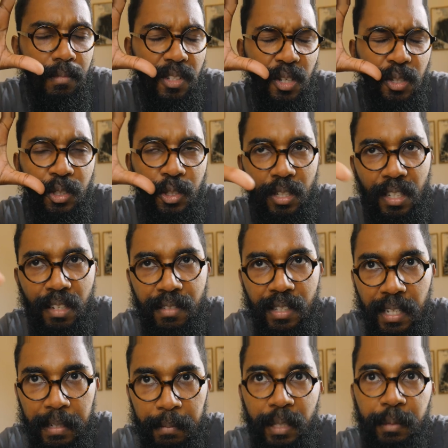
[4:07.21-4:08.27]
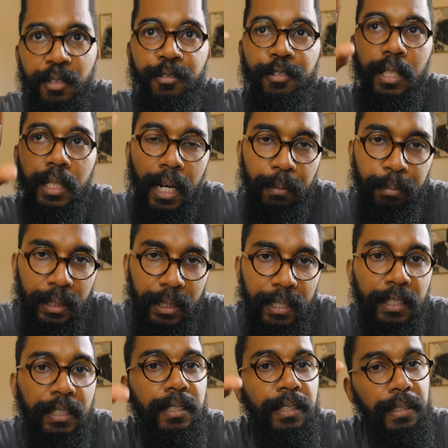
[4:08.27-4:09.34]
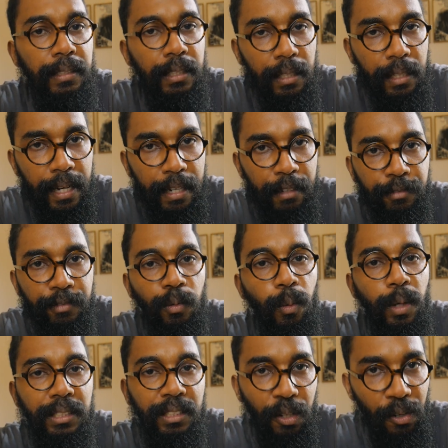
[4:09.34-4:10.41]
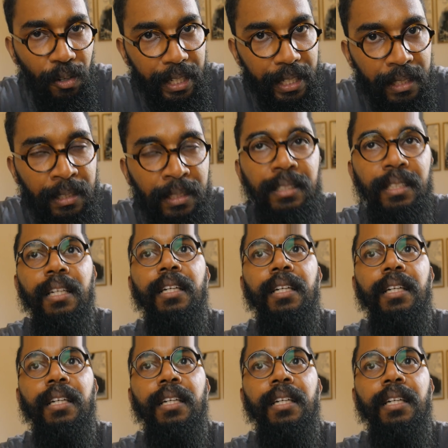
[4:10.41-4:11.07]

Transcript: So Joseph stayed with me for a couple of days, then he left, went to Crane